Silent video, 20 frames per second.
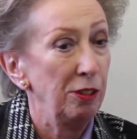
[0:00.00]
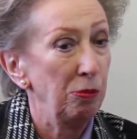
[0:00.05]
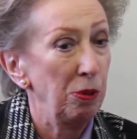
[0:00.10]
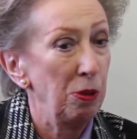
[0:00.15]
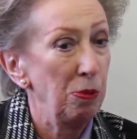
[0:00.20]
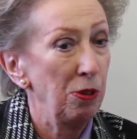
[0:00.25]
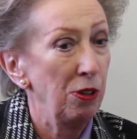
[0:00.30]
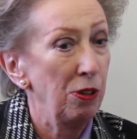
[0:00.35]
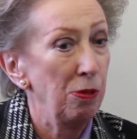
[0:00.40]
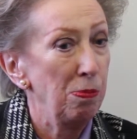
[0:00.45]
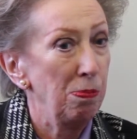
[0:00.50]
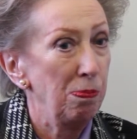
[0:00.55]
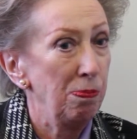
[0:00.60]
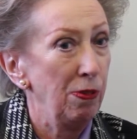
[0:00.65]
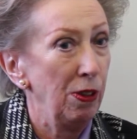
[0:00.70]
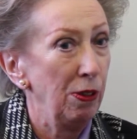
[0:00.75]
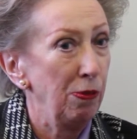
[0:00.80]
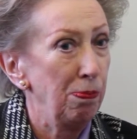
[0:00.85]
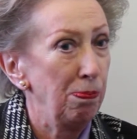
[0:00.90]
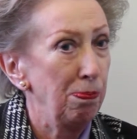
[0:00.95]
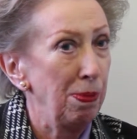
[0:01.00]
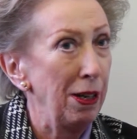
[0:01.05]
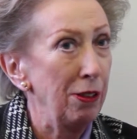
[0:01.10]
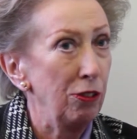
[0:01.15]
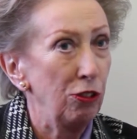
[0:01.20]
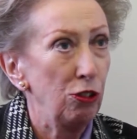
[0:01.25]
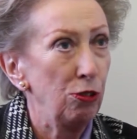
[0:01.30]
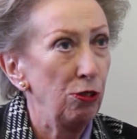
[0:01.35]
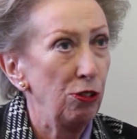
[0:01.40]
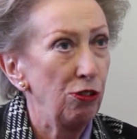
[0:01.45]
We were
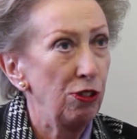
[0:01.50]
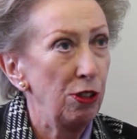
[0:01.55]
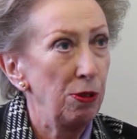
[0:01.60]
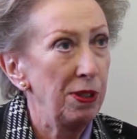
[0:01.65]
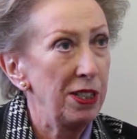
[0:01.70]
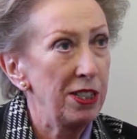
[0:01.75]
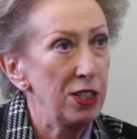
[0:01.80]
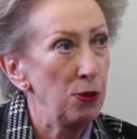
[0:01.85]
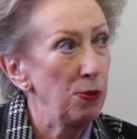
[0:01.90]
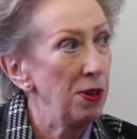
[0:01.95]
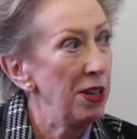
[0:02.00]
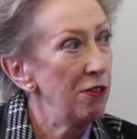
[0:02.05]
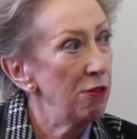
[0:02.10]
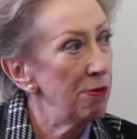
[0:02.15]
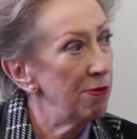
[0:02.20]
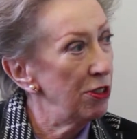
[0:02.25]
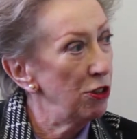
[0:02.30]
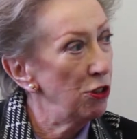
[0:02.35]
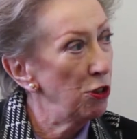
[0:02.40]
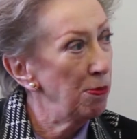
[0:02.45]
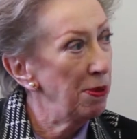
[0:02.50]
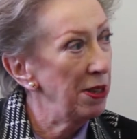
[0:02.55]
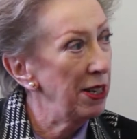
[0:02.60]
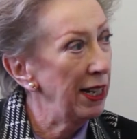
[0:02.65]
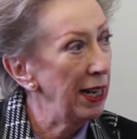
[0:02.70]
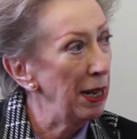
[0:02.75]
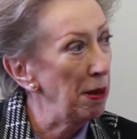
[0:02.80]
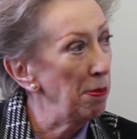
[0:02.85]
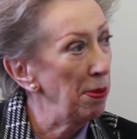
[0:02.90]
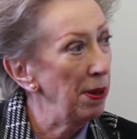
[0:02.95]
about 2 or 3 weeks away from the
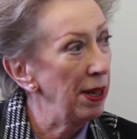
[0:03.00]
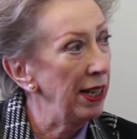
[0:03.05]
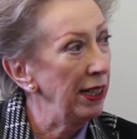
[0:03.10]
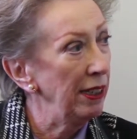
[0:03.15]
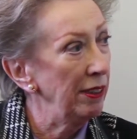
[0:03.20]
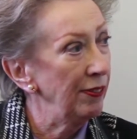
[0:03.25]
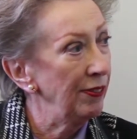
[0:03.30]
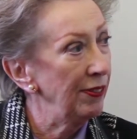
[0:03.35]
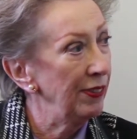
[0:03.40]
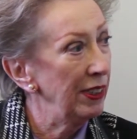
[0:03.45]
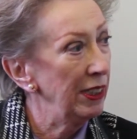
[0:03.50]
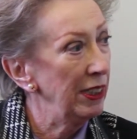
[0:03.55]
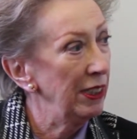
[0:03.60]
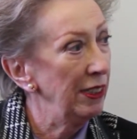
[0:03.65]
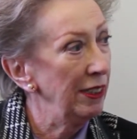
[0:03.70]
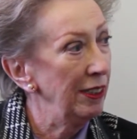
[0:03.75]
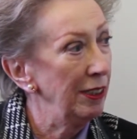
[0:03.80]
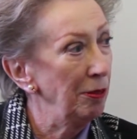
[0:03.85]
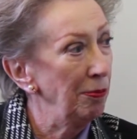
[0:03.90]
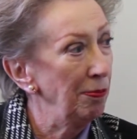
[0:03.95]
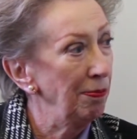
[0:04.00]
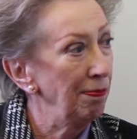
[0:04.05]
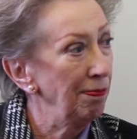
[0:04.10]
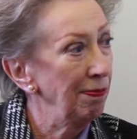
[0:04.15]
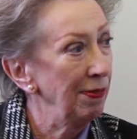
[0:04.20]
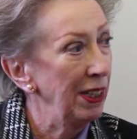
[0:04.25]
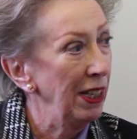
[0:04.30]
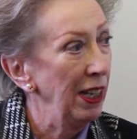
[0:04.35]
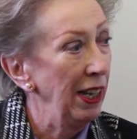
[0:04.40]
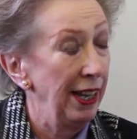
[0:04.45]
European campaign,
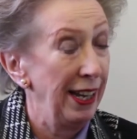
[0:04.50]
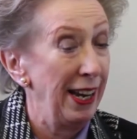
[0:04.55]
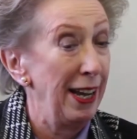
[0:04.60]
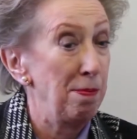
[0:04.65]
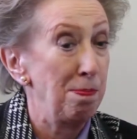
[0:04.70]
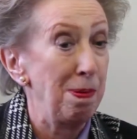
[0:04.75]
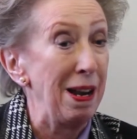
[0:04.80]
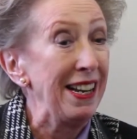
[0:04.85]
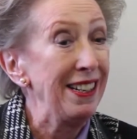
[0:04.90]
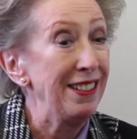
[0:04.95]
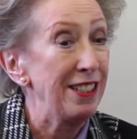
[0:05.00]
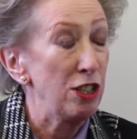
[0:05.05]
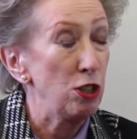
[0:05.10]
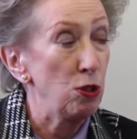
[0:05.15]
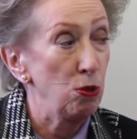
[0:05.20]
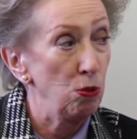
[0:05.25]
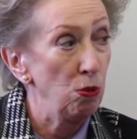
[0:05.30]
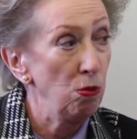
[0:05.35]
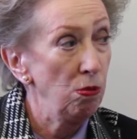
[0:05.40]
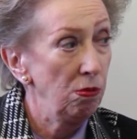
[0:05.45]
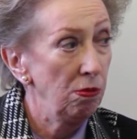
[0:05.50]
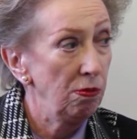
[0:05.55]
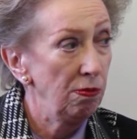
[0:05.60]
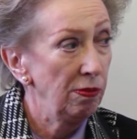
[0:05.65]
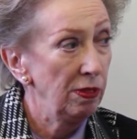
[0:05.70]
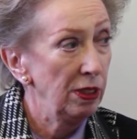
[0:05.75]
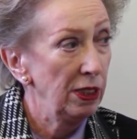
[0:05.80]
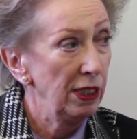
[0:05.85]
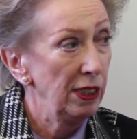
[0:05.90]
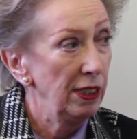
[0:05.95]
and I'd planned it all,
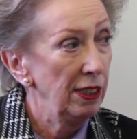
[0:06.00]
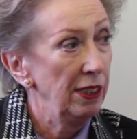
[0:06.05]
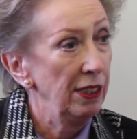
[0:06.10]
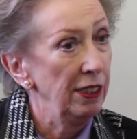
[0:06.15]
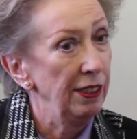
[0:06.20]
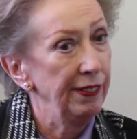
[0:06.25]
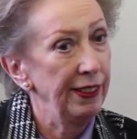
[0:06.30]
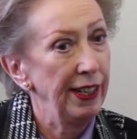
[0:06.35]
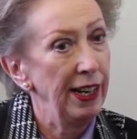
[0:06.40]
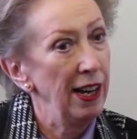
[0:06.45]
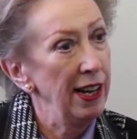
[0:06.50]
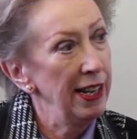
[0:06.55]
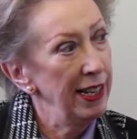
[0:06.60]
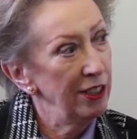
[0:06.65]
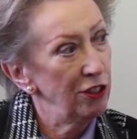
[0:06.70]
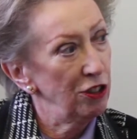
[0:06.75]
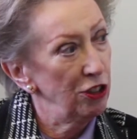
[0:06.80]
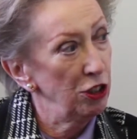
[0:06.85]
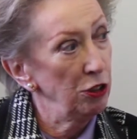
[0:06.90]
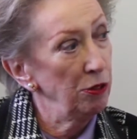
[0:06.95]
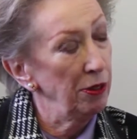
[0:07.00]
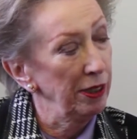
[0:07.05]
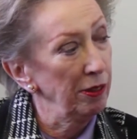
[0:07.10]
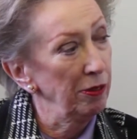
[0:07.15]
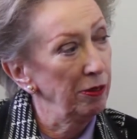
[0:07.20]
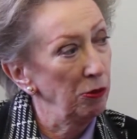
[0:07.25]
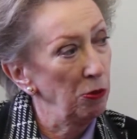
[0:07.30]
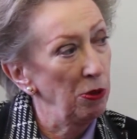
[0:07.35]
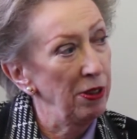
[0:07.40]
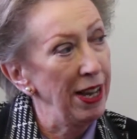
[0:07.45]
and then I had to do it
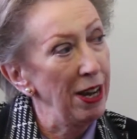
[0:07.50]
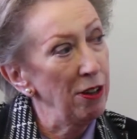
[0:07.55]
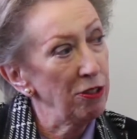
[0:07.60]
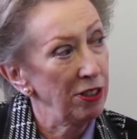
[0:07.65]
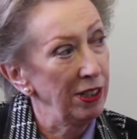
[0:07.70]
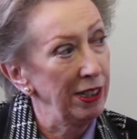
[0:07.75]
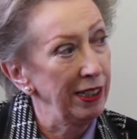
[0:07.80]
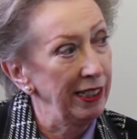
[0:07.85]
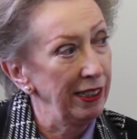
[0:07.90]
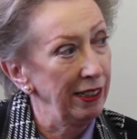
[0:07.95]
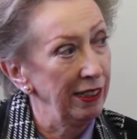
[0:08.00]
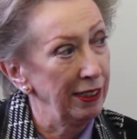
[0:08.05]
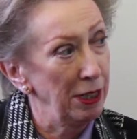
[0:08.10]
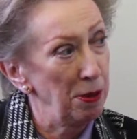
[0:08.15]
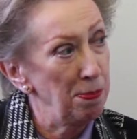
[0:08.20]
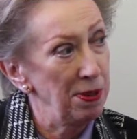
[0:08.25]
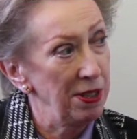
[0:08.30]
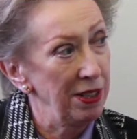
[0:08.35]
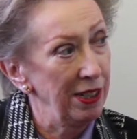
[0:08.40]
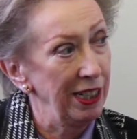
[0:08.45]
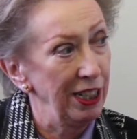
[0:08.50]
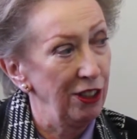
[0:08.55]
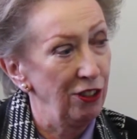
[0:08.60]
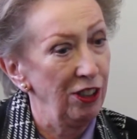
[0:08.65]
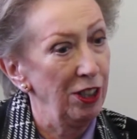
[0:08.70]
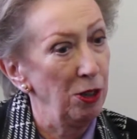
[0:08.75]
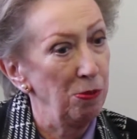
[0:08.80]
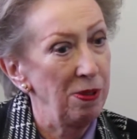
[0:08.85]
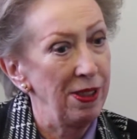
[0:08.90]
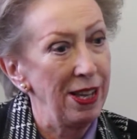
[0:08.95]
without a deputy leader
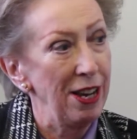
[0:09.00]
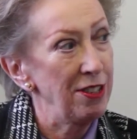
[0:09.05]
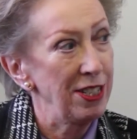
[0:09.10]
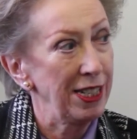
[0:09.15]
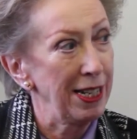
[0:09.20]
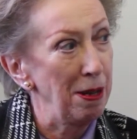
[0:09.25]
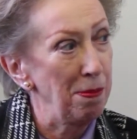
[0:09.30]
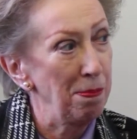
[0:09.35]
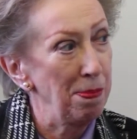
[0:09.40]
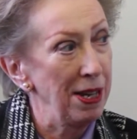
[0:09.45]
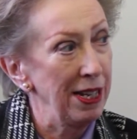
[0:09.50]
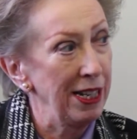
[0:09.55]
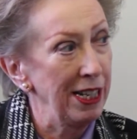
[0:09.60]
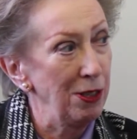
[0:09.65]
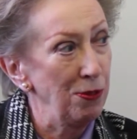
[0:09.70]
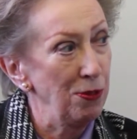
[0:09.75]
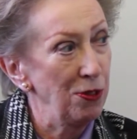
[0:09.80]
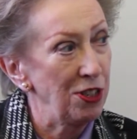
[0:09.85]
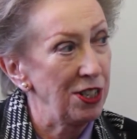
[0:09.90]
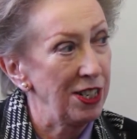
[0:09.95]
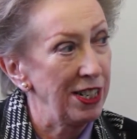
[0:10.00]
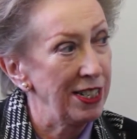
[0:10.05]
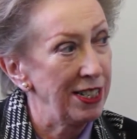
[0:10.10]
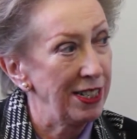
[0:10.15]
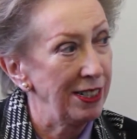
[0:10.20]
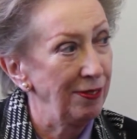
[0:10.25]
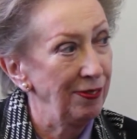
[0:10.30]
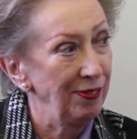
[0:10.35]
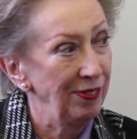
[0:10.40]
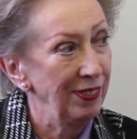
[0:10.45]
and without a campaign coordinator.